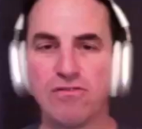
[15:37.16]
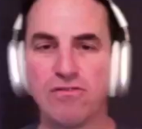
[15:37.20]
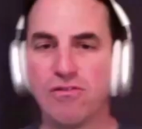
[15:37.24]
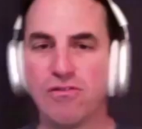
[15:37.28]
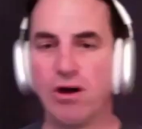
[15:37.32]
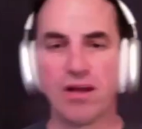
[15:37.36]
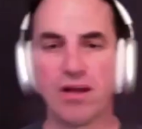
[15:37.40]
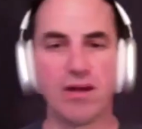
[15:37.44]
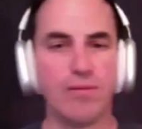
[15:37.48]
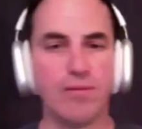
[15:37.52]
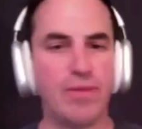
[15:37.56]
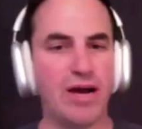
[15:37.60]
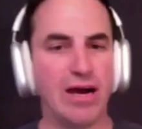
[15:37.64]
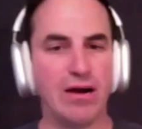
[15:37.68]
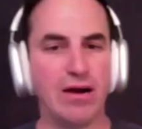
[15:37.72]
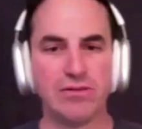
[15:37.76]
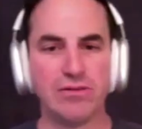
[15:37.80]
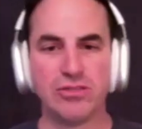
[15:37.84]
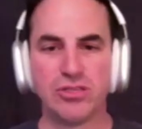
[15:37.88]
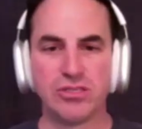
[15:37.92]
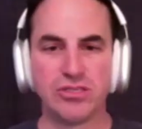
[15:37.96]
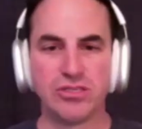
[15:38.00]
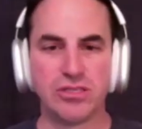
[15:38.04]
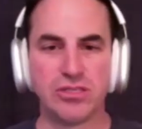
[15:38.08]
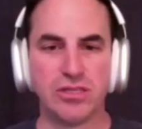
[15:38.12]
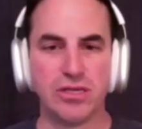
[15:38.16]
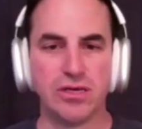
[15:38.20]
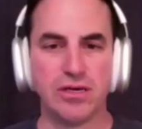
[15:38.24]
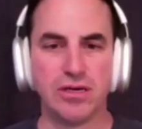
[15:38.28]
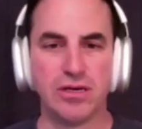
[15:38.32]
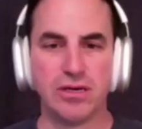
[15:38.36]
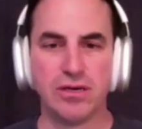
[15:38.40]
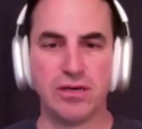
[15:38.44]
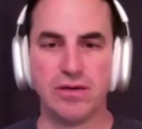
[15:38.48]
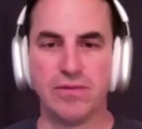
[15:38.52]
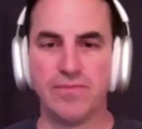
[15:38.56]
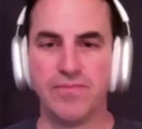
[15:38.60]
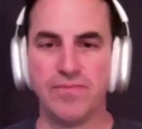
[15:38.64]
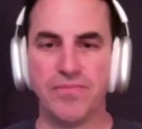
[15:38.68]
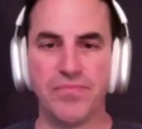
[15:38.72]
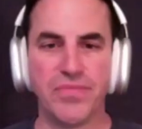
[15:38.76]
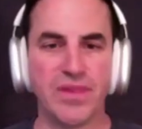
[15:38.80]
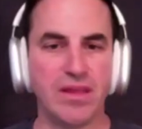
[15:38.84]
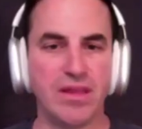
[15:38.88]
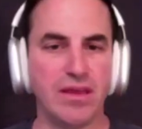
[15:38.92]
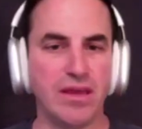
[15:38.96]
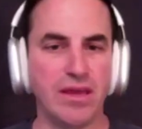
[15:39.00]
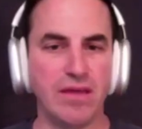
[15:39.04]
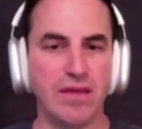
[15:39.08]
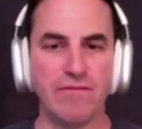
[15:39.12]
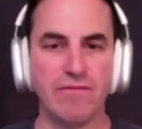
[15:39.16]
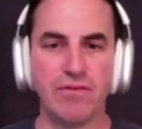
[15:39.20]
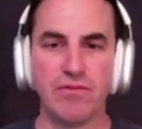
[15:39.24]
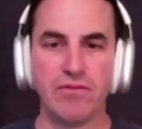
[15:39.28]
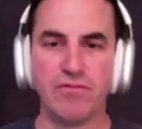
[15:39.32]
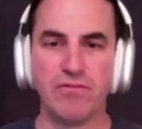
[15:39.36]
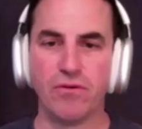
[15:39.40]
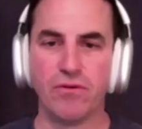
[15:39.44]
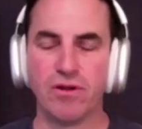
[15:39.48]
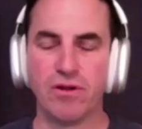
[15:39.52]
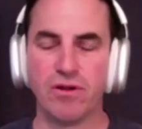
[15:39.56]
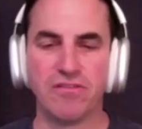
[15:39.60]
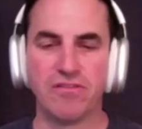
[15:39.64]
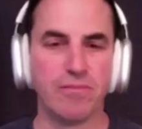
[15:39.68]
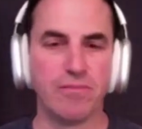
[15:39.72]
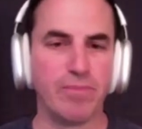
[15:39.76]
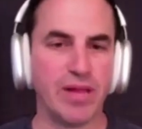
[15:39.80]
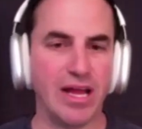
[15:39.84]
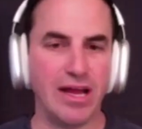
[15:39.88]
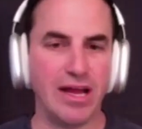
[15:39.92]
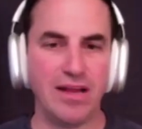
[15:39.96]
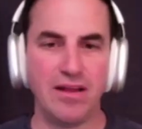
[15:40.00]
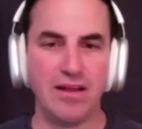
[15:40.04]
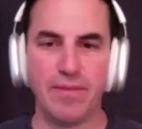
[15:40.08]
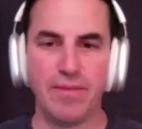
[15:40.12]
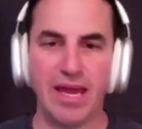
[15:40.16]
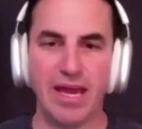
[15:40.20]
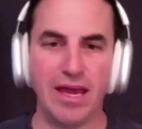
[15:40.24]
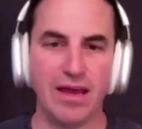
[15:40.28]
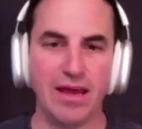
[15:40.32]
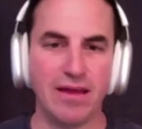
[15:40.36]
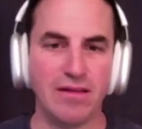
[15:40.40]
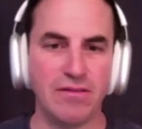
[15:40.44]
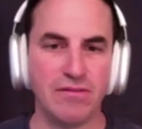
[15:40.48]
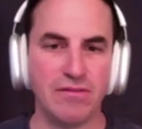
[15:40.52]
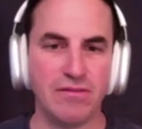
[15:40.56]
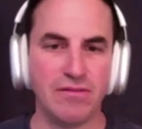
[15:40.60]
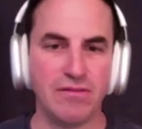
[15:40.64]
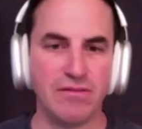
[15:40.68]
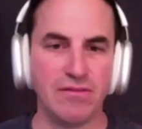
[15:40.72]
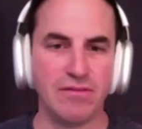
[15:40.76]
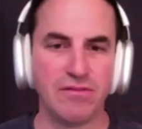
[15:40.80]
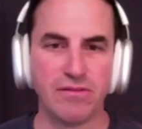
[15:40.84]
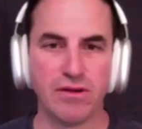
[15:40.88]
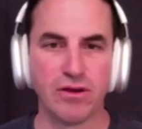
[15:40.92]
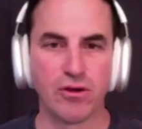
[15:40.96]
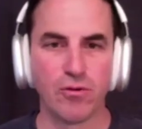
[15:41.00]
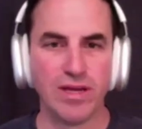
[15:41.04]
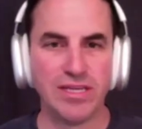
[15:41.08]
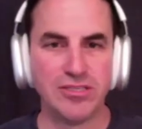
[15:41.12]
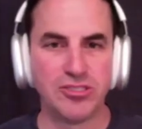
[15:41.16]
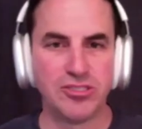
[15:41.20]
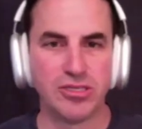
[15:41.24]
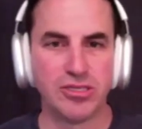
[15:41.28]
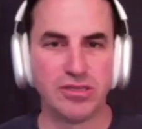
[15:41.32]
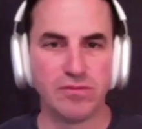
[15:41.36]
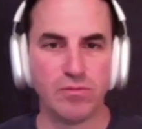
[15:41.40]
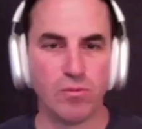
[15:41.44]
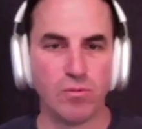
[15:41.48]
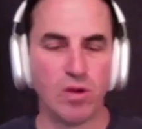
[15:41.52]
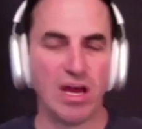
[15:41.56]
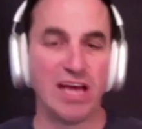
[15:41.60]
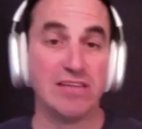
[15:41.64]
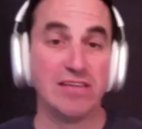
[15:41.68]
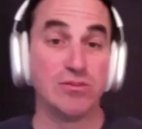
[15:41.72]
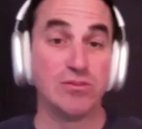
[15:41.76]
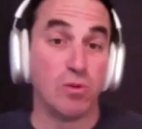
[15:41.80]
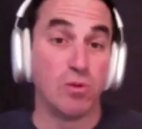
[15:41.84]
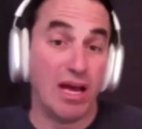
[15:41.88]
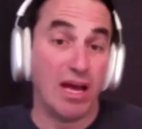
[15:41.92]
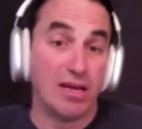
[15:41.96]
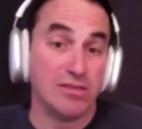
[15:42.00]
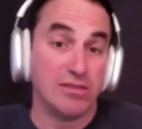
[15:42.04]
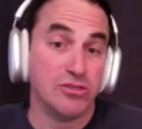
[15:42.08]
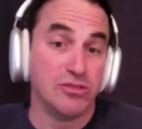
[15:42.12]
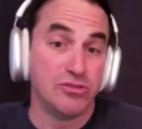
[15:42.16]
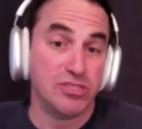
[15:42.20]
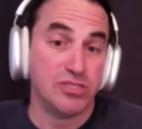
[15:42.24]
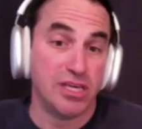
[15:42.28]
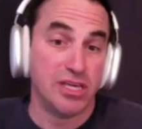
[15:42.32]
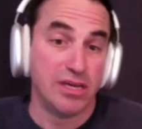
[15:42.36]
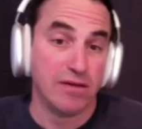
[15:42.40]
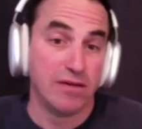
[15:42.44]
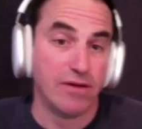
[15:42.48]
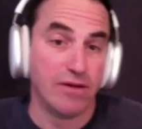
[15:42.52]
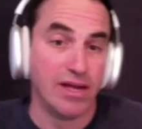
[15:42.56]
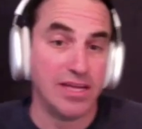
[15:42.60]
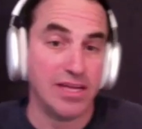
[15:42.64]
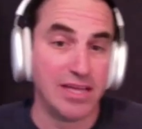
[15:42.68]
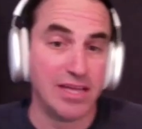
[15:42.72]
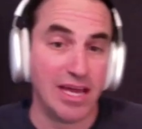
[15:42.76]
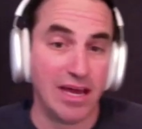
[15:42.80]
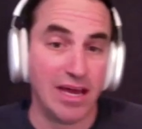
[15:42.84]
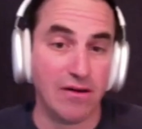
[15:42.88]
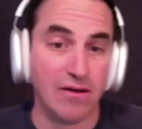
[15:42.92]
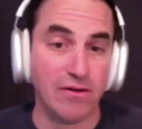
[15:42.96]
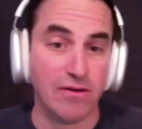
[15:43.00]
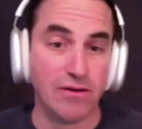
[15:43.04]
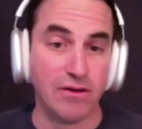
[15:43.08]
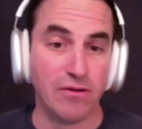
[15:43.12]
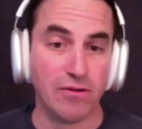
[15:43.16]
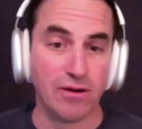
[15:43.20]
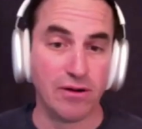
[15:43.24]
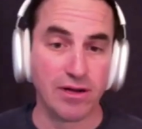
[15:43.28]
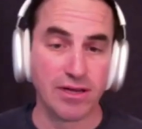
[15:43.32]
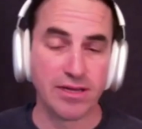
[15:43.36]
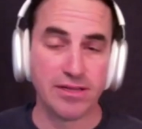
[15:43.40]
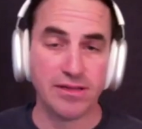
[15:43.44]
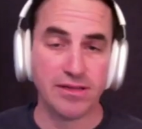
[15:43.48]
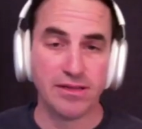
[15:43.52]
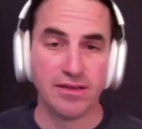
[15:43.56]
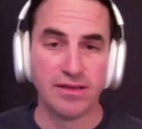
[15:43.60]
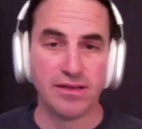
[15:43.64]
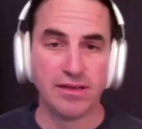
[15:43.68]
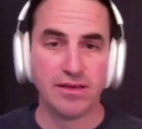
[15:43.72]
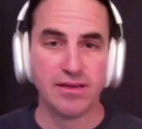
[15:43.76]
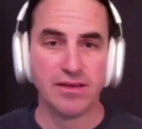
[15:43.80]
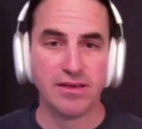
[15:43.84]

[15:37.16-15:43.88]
just talk about just the inventory supply demand equation as you see it right now in Oregon?